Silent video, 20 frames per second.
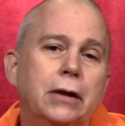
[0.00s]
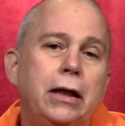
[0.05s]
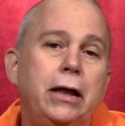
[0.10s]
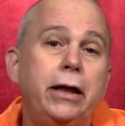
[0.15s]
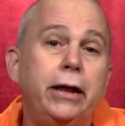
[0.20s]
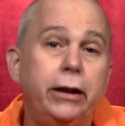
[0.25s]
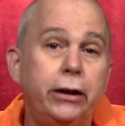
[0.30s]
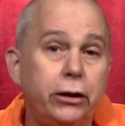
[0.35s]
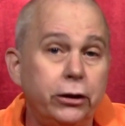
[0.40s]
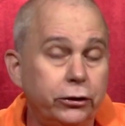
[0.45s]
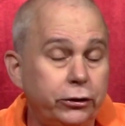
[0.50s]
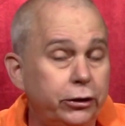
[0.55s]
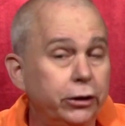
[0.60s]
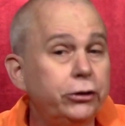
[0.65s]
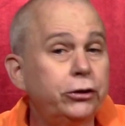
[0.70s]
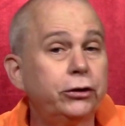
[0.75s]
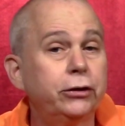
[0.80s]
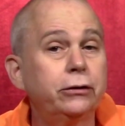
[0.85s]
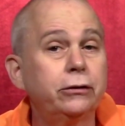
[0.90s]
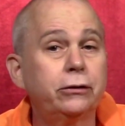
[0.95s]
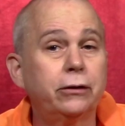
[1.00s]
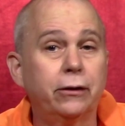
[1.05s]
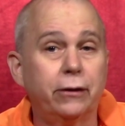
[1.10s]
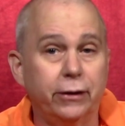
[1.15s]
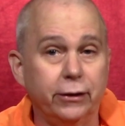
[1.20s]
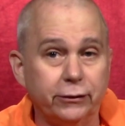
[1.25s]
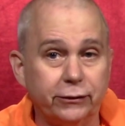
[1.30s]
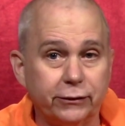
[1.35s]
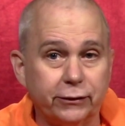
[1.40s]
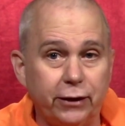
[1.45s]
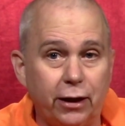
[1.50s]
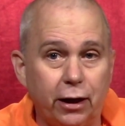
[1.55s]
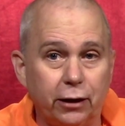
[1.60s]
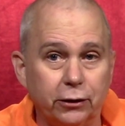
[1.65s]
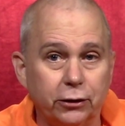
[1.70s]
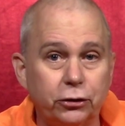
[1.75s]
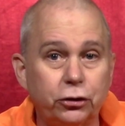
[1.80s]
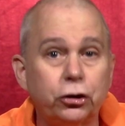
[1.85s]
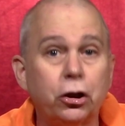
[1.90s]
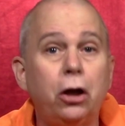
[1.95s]
In addition to this
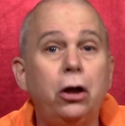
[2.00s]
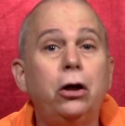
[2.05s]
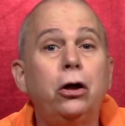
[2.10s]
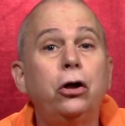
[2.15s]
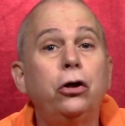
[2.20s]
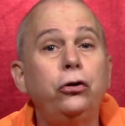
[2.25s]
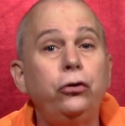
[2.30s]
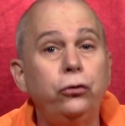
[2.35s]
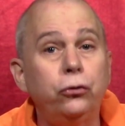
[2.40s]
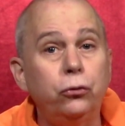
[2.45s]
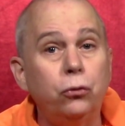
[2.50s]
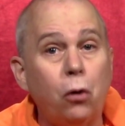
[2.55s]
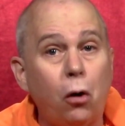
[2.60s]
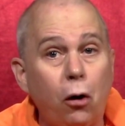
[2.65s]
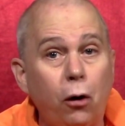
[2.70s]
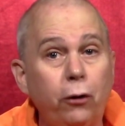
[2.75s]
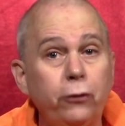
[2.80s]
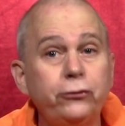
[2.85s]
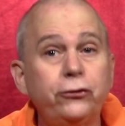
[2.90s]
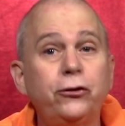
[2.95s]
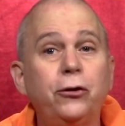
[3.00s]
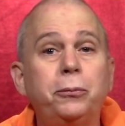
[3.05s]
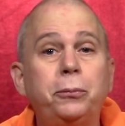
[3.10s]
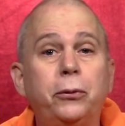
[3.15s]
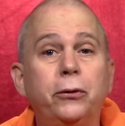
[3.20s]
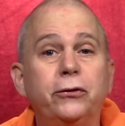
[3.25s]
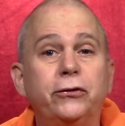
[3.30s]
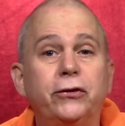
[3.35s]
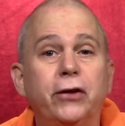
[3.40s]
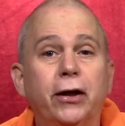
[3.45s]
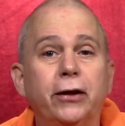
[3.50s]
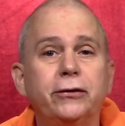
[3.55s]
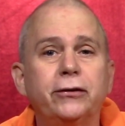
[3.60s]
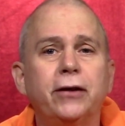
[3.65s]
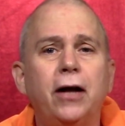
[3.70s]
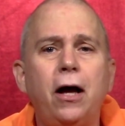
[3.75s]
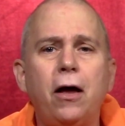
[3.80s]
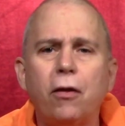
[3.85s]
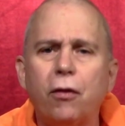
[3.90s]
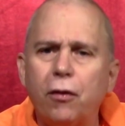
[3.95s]
knowledge, you also possess
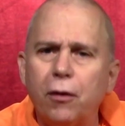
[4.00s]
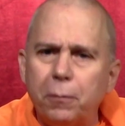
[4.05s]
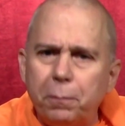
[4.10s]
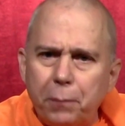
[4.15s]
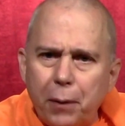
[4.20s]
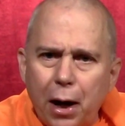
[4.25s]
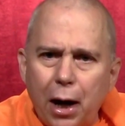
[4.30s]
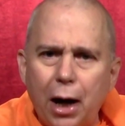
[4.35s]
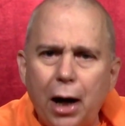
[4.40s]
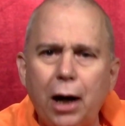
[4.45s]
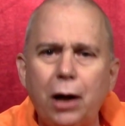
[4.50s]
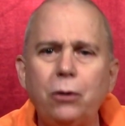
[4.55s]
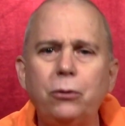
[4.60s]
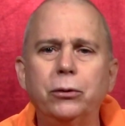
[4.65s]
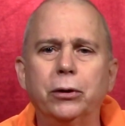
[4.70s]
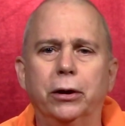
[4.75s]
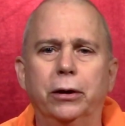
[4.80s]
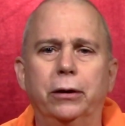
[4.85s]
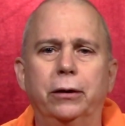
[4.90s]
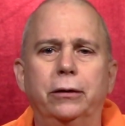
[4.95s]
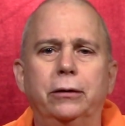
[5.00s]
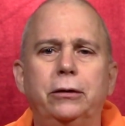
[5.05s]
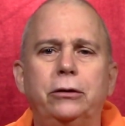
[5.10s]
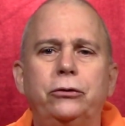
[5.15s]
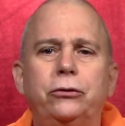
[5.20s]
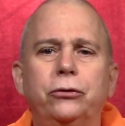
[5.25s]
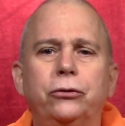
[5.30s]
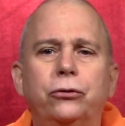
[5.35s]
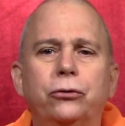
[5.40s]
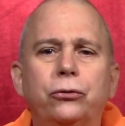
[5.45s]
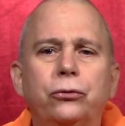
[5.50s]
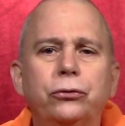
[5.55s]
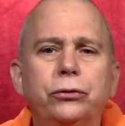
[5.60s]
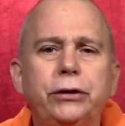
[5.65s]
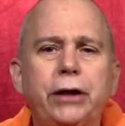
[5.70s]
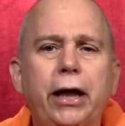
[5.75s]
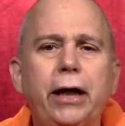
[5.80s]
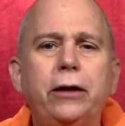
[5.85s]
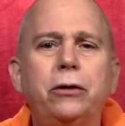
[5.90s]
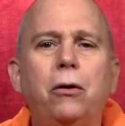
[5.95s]
the power to
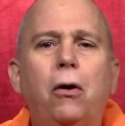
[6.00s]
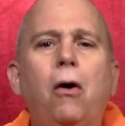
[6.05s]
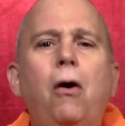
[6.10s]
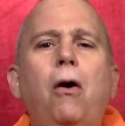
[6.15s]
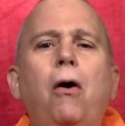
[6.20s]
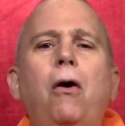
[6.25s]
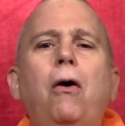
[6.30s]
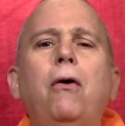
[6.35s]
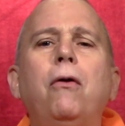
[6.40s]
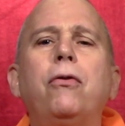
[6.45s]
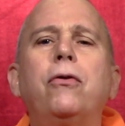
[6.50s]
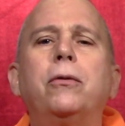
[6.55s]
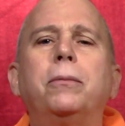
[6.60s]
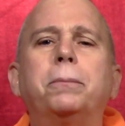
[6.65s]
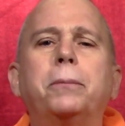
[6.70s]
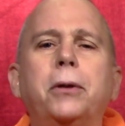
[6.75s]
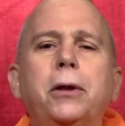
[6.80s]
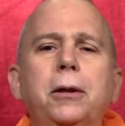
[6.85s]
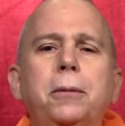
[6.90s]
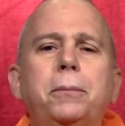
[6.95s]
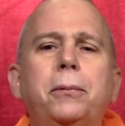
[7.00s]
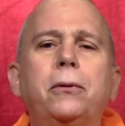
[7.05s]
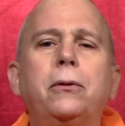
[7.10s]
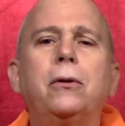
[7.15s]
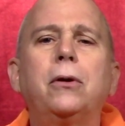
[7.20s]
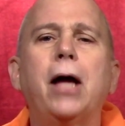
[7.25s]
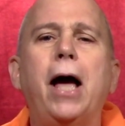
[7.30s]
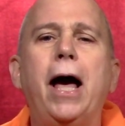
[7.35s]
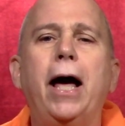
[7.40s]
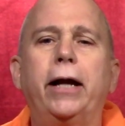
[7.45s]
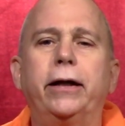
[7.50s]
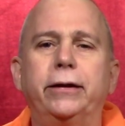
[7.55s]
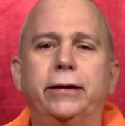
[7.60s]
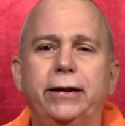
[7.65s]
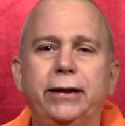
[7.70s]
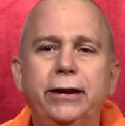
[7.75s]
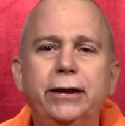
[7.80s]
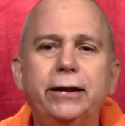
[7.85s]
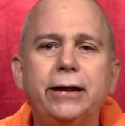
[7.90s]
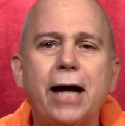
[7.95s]
create all the people and
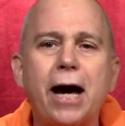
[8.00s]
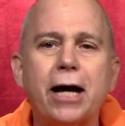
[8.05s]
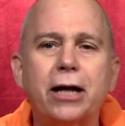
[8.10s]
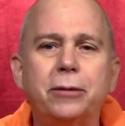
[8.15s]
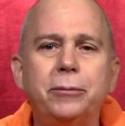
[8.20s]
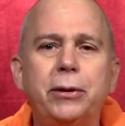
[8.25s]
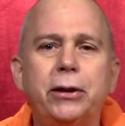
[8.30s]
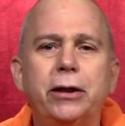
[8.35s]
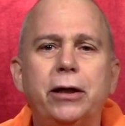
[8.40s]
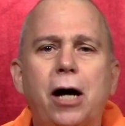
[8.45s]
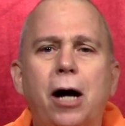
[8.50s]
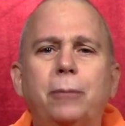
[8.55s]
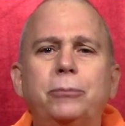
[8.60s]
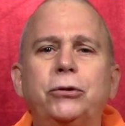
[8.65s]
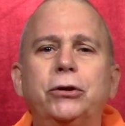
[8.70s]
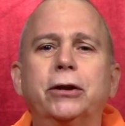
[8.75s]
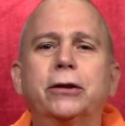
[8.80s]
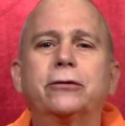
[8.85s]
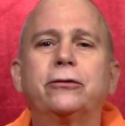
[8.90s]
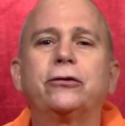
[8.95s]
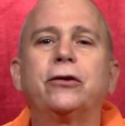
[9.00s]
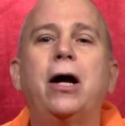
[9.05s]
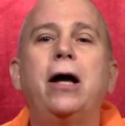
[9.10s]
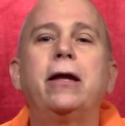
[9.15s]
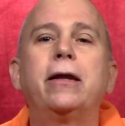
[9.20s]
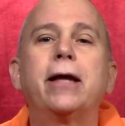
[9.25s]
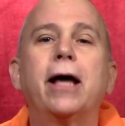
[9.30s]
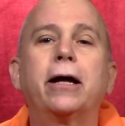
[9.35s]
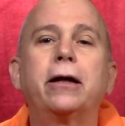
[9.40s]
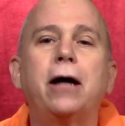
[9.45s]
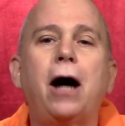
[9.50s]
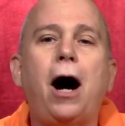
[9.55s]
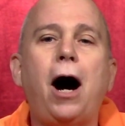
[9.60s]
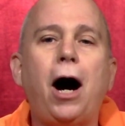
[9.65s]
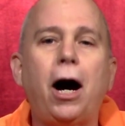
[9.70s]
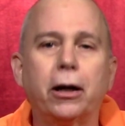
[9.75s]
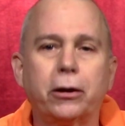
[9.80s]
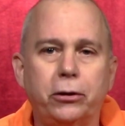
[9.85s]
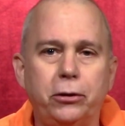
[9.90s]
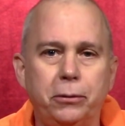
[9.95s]
inanimate objects that
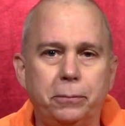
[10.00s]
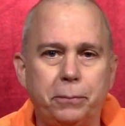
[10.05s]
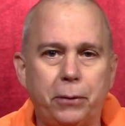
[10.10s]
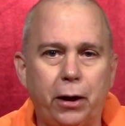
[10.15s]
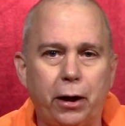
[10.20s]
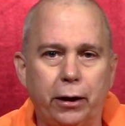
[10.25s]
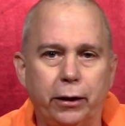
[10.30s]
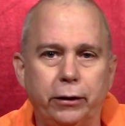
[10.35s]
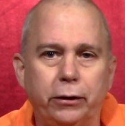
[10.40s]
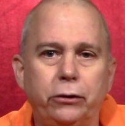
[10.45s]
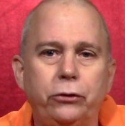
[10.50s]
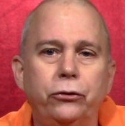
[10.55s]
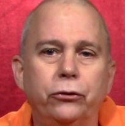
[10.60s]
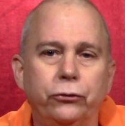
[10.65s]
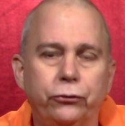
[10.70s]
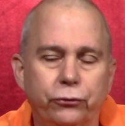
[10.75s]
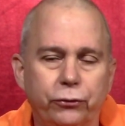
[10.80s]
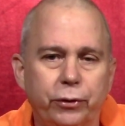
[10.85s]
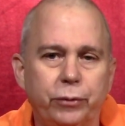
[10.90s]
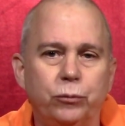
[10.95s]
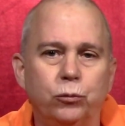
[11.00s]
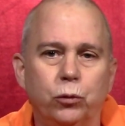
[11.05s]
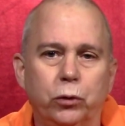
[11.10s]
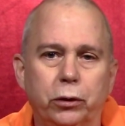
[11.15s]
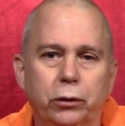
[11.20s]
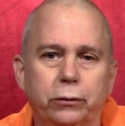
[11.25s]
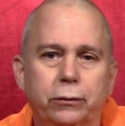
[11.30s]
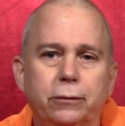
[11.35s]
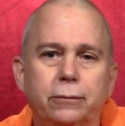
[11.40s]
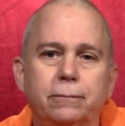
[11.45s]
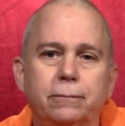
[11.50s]
occupy your dream world.